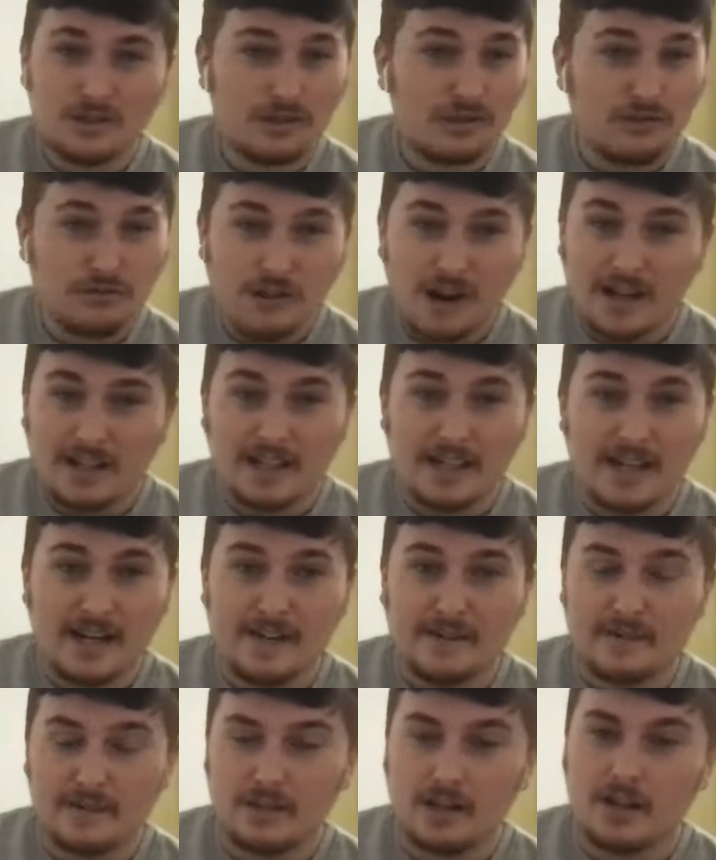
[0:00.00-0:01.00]
cracking
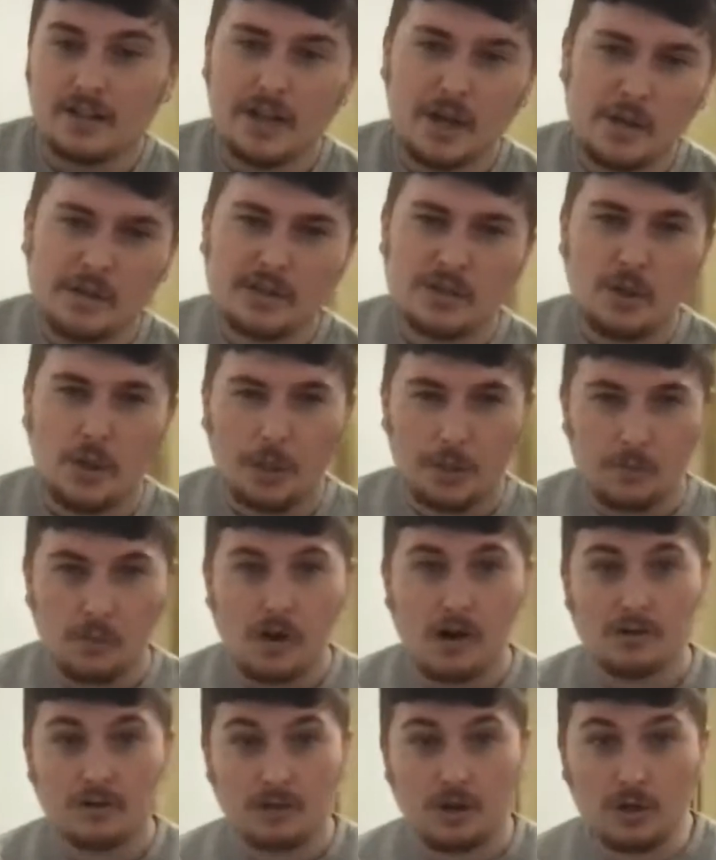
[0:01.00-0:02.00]
effort. I know it's not the
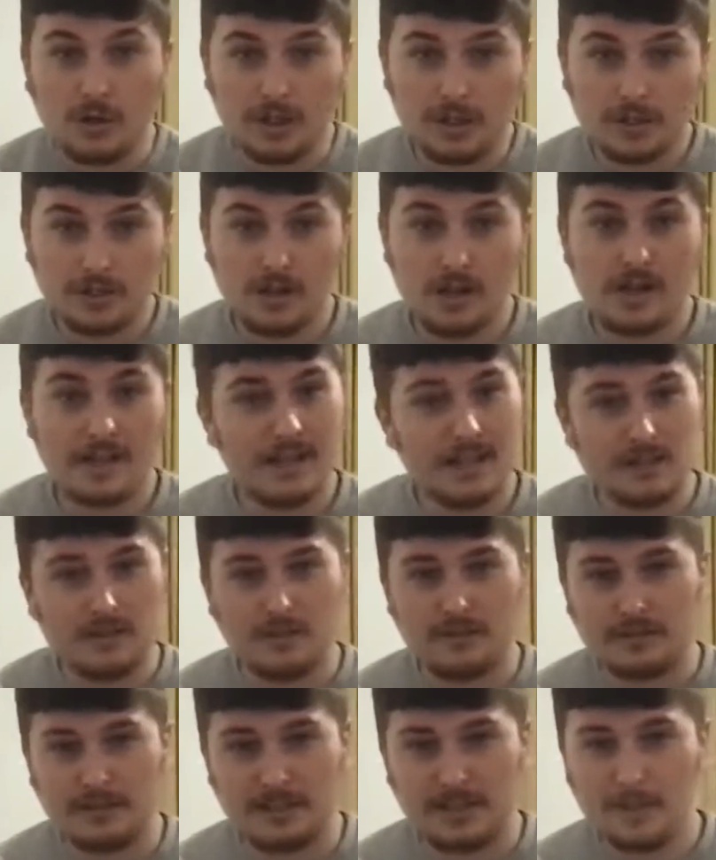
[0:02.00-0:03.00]
world's longest journey. It's
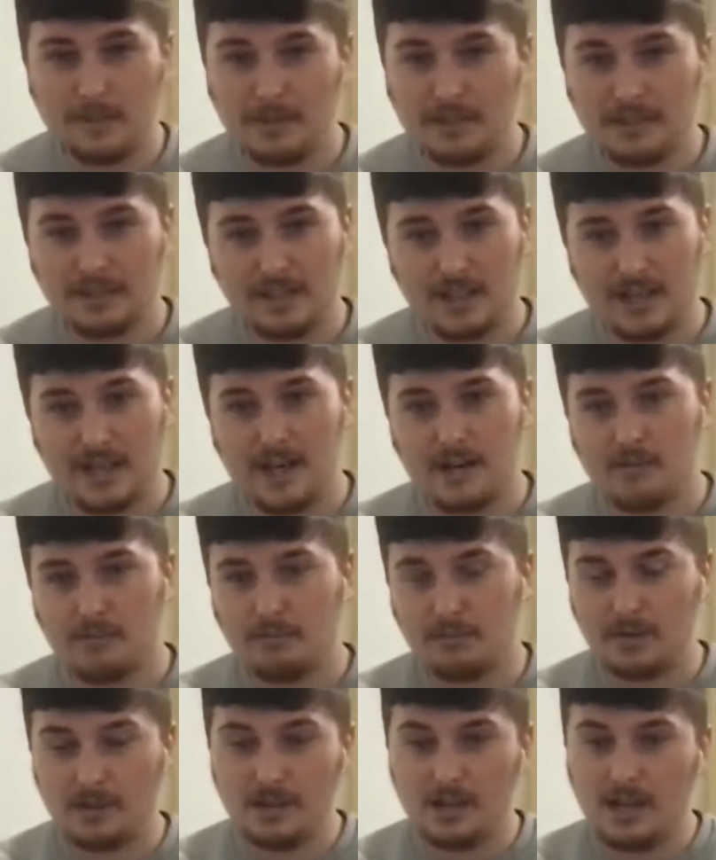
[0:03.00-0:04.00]
obviously their big day
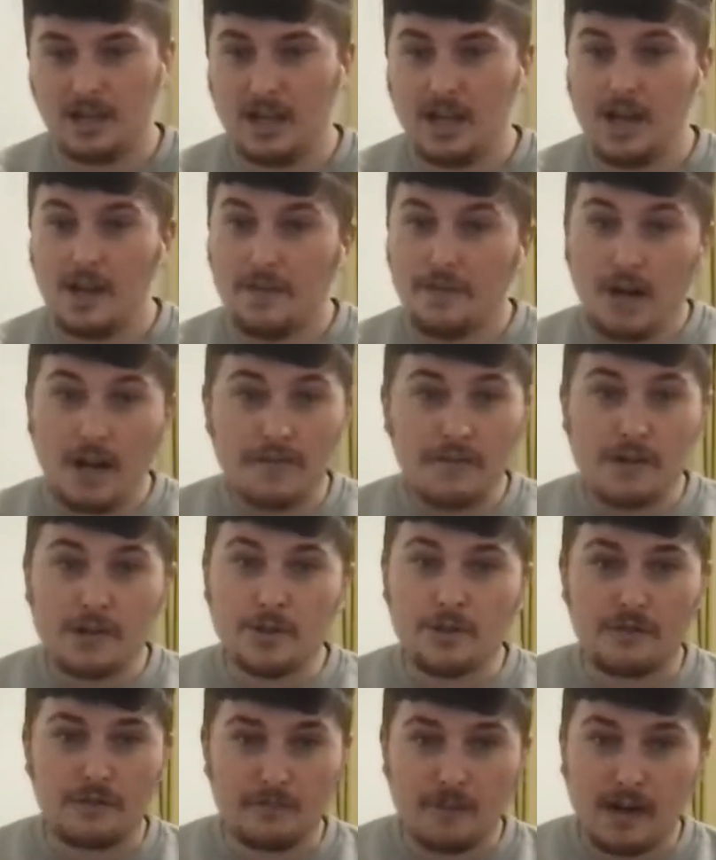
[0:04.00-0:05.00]
out, but
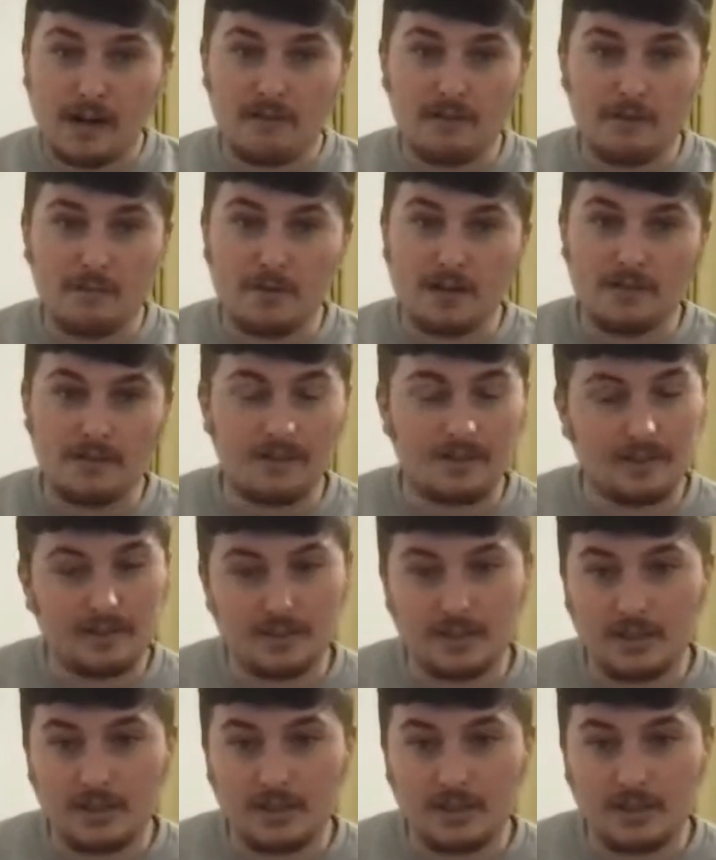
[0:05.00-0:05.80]
500 from Harrow Borough is